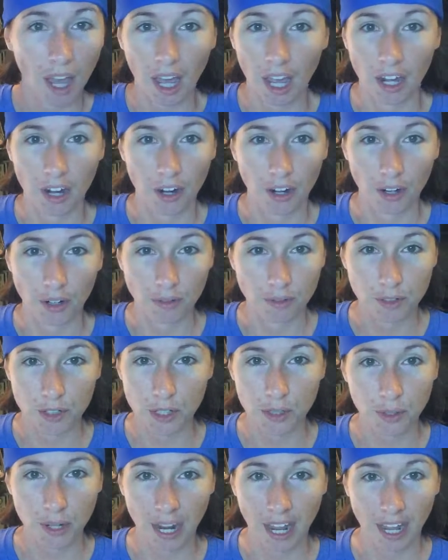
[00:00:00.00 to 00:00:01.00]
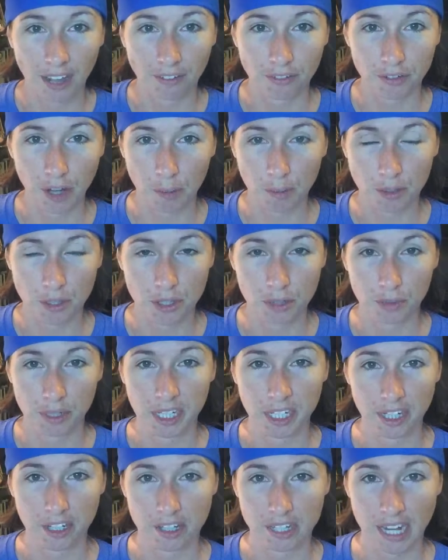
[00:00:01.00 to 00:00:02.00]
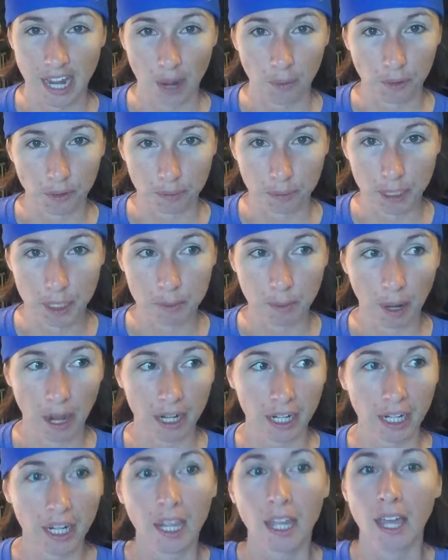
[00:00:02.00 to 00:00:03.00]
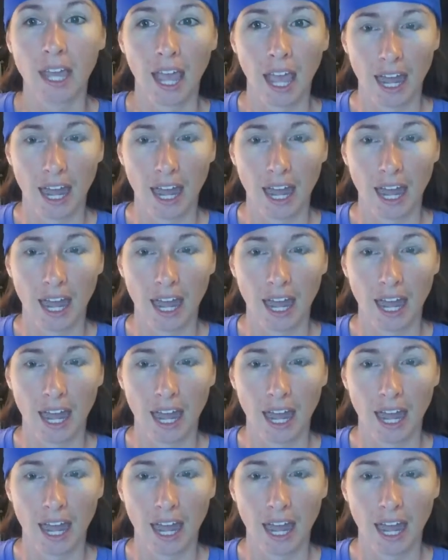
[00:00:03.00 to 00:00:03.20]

and a half, almost 3 years now with Beachbody.